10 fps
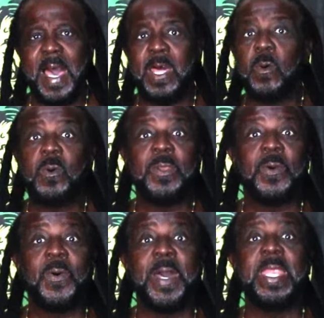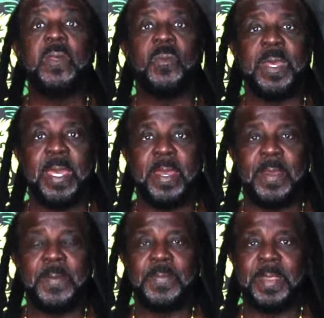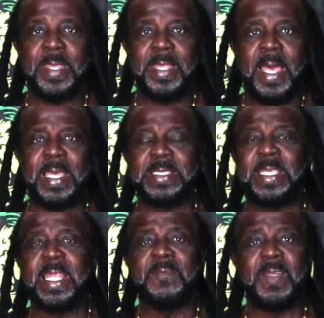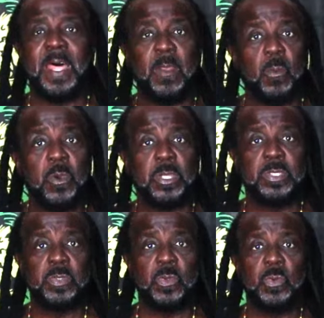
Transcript: I don't want to go anywhere. I still have a lot of work to do,